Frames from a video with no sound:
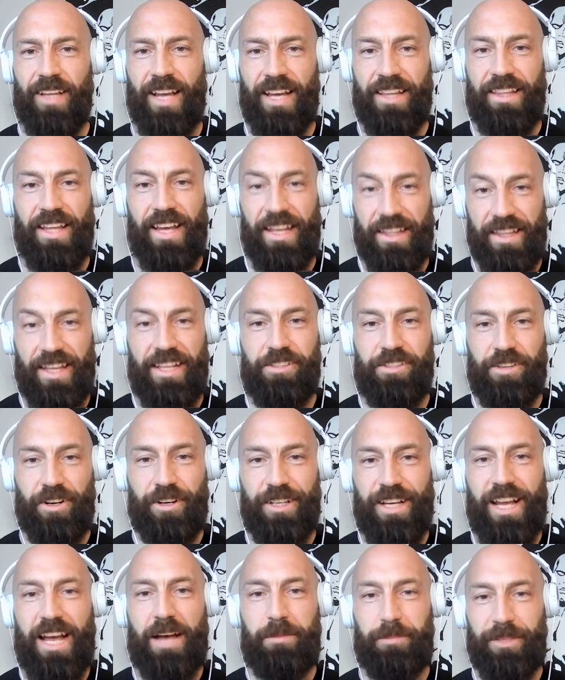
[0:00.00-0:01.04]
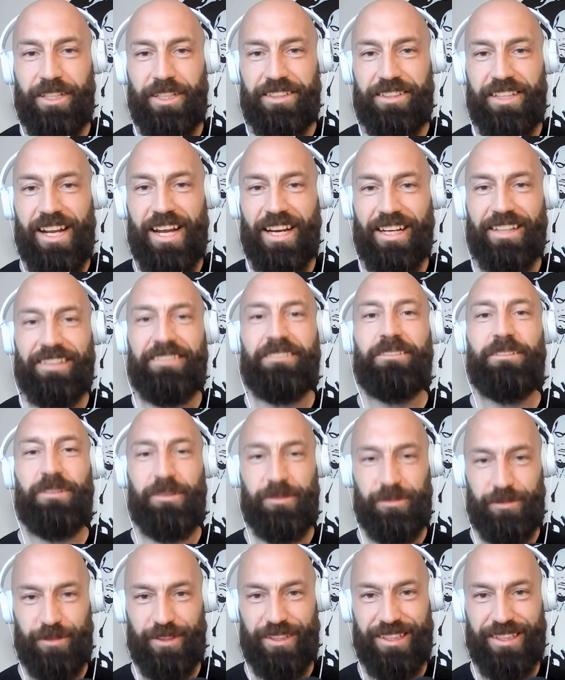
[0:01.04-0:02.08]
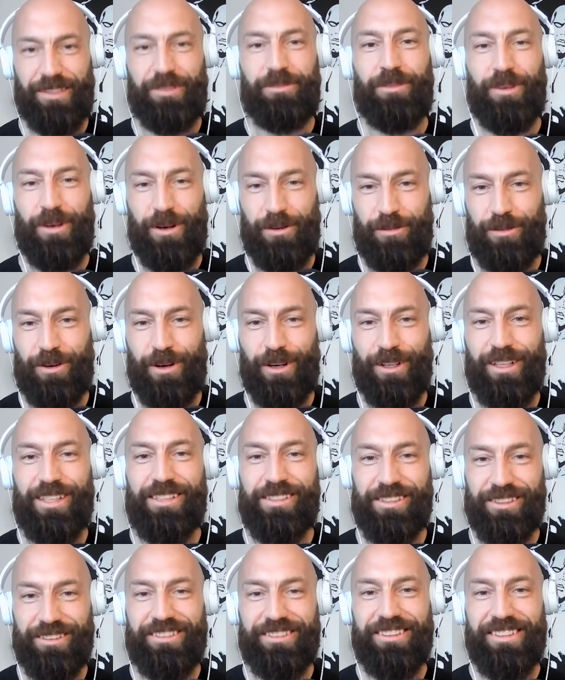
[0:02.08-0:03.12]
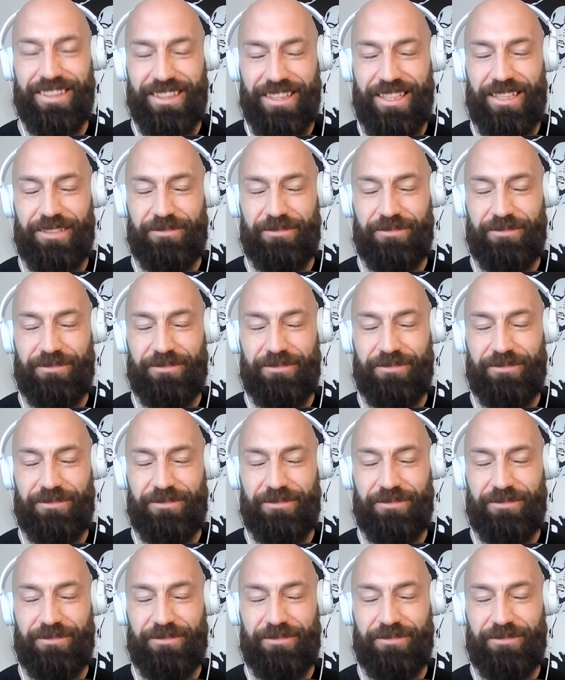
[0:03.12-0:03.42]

And th- and that's already happening today, you know, for our, for our listeners. Yeah.